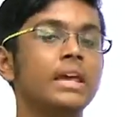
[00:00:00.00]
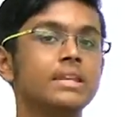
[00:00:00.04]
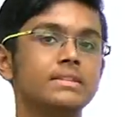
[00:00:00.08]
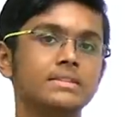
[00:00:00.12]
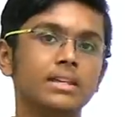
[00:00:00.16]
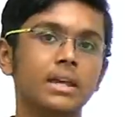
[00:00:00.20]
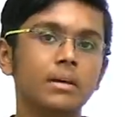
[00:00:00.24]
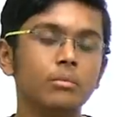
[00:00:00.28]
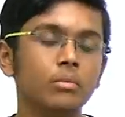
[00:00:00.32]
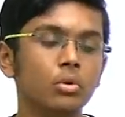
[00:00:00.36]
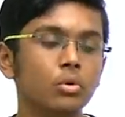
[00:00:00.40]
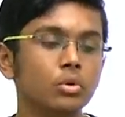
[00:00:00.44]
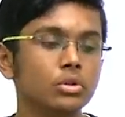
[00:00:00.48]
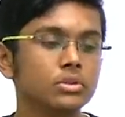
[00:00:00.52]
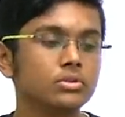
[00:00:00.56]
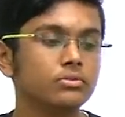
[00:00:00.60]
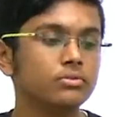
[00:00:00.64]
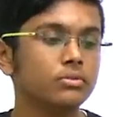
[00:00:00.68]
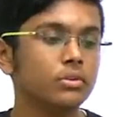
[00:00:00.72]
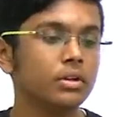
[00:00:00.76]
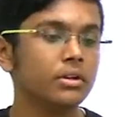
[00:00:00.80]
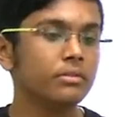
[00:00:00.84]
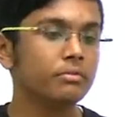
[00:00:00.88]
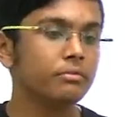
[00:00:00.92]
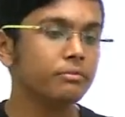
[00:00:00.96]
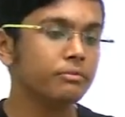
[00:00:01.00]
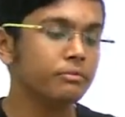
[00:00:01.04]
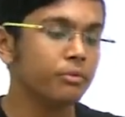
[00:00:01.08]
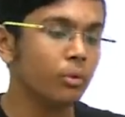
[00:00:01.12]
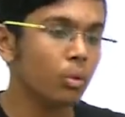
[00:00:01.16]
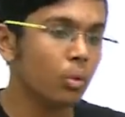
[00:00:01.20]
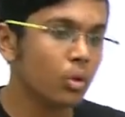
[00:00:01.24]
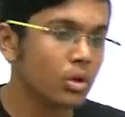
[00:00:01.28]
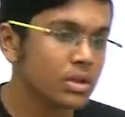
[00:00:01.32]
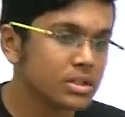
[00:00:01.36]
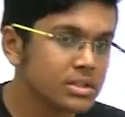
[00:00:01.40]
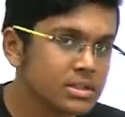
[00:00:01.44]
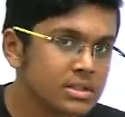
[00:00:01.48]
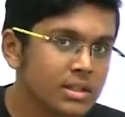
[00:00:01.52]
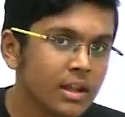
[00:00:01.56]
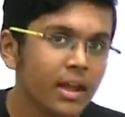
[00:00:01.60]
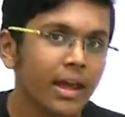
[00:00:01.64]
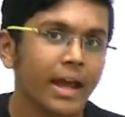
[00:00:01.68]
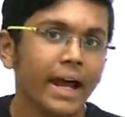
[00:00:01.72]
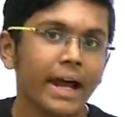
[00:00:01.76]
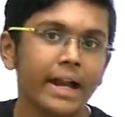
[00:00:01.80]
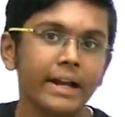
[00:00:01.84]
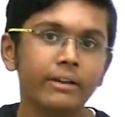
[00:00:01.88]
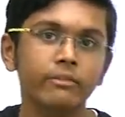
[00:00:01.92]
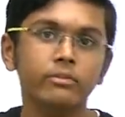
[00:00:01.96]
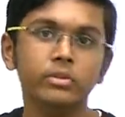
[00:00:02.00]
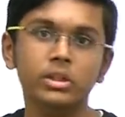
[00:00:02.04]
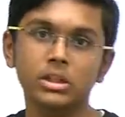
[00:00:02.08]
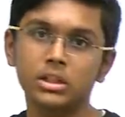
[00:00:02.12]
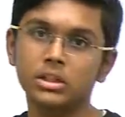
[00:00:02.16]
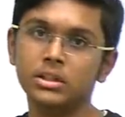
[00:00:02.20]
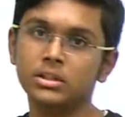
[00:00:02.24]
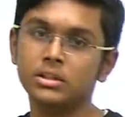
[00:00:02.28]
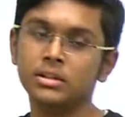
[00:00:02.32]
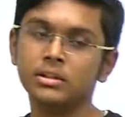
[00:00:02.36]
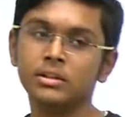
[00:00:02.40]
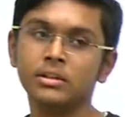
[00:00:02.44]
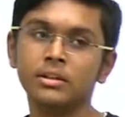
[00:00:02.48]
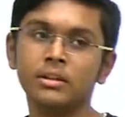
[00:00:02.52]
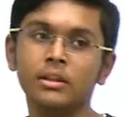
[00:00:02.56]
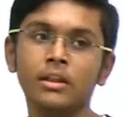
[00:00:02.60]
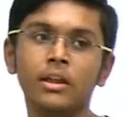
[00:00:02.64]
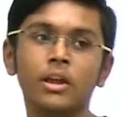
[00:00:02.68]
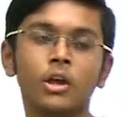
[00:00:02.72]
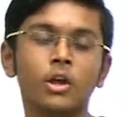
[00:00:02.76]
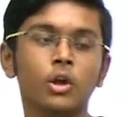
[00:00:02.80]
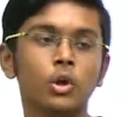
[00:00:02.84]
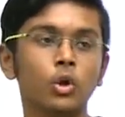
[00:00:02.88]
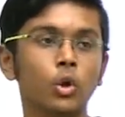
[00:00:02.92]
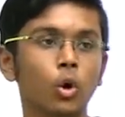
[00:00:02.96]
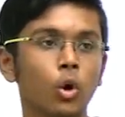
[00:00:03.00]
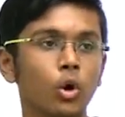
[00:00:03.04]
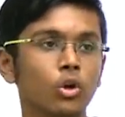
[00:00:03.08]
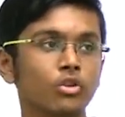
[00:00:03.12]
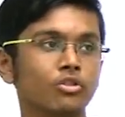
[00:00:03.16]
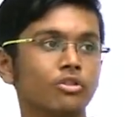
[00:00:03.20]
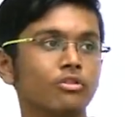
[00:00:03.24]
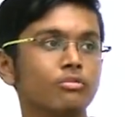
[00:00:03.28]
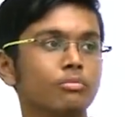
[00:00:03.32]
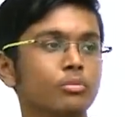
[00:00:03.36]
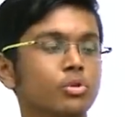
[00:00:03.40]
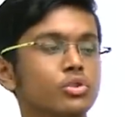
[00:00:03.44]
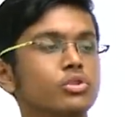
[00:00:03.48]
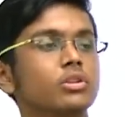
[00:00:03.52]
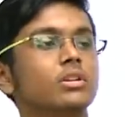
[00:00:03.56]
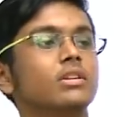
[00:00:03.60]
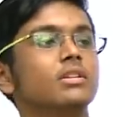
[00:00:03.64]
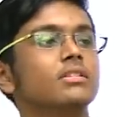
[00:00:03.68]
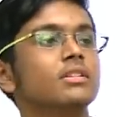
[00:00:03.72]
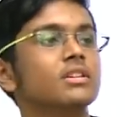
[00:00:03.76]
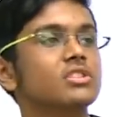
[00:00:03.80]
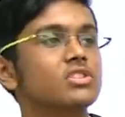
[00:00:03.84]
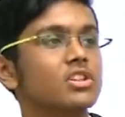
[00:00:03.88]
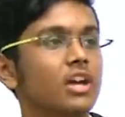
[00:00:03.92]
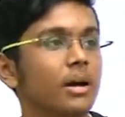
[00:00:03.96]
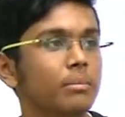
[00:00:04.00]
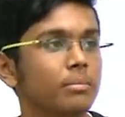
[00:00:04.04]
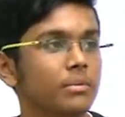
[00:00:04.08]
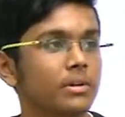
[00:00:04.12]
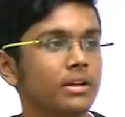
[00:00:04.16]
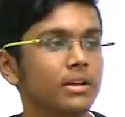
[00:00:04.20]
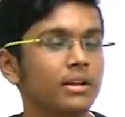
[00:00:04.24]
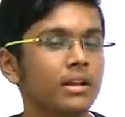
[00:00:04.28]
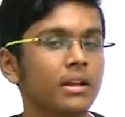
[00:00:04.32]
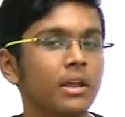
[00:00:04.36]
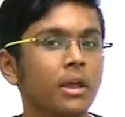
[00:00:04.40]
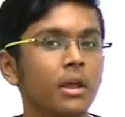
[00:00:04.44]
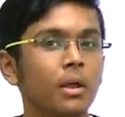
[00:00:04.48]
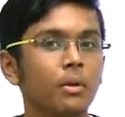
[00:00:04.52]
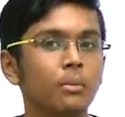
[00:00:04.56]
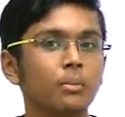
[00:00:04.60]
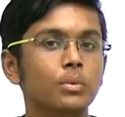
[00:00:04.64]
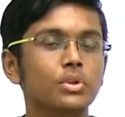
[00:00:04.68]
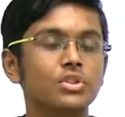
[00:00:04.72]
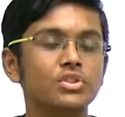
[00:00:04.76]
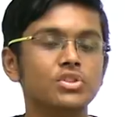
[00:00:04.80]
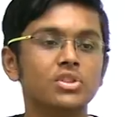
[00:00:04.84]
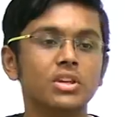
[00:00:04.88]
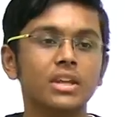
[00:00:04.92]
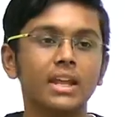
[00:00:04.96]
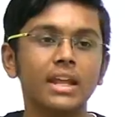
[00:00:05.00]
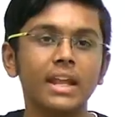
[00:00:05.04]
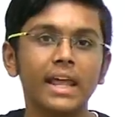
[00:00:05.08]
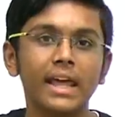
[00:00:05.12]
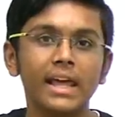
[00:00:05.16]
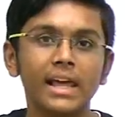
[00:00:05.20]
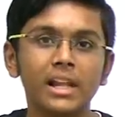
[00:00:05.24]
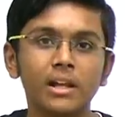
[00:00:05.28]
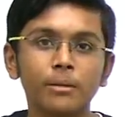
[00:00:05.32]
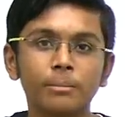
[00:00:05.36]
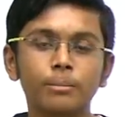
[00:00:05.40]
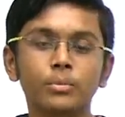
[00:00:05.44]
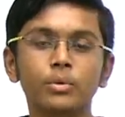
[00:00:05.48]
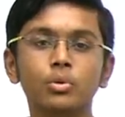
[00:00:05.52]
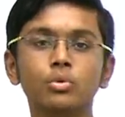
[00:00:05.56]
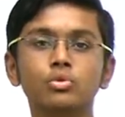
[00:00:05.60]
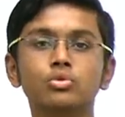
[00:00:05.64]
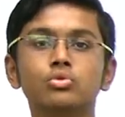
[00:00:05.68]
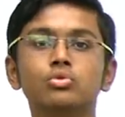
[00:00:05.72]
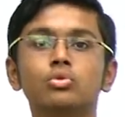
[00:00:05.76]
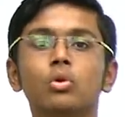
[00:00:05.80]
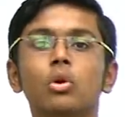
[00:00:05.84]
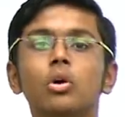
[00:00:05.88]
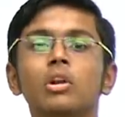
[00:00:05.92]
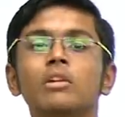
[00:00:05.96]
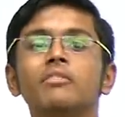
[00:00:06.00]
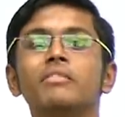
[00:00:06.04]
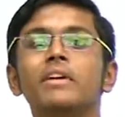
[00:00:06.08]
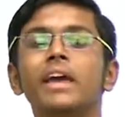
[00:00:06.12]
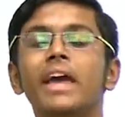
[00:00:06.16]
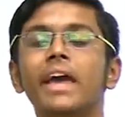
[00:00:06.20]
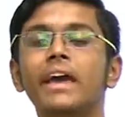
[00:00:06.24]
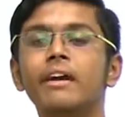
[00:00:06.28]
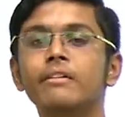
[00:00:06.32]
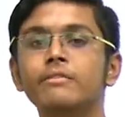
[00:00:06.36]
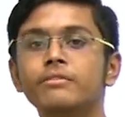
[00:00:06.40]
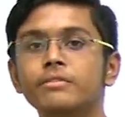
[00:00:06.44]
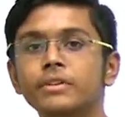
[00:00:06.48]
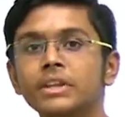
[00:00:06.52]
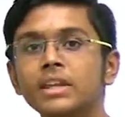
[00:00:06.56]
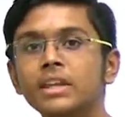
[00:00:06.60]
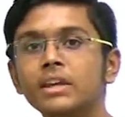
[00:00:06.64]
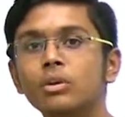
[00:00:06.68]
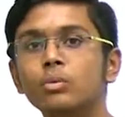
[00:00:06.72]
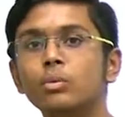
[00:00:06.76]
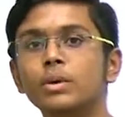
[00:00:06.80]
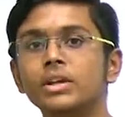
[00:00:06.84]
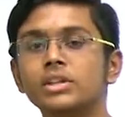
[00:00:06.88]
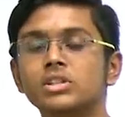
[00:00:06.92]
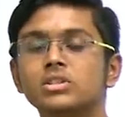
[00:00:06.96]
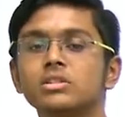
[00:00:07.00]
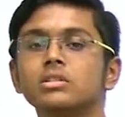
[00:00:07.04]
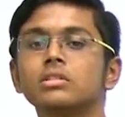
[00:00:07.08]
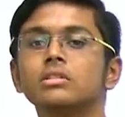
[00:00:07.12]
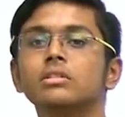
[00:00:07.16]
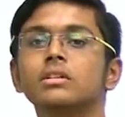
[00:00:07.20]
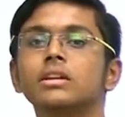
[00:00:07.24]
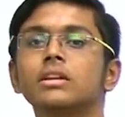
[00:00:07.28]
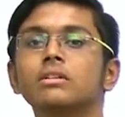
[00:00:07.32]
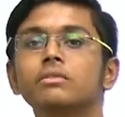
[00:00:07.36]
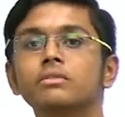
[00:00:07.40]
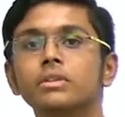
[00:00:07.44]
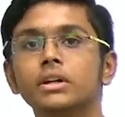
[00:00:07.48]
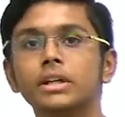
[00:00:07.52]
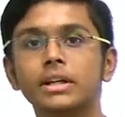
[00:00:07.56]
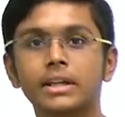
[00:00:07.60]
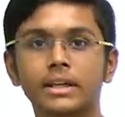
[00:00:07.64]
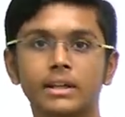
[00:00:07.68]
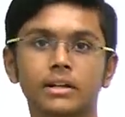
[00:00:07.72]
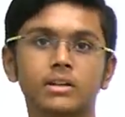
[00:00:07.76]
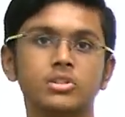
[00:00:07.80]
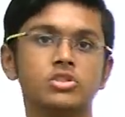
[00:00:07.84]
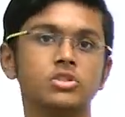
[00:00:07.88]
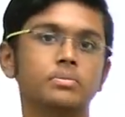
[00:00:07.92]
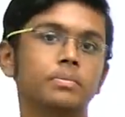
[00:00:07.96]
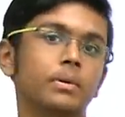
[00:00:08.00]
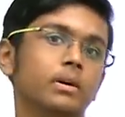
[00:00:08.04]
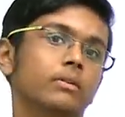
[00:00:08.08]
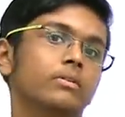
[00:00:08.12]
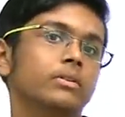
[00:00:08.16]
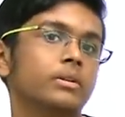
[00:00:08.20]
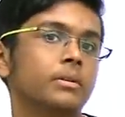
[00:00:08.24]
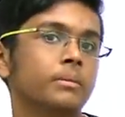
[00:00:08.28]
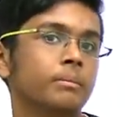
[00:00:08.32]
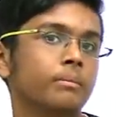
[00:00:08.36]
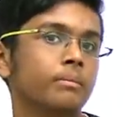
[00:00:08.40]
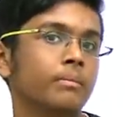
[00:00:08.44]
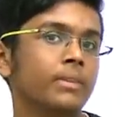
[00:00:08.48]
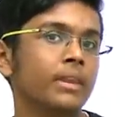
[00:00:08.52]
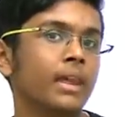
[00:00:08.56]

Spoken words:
Same goes for force and work. Laws of motion is a chapter which can help you solve every question in work energy power.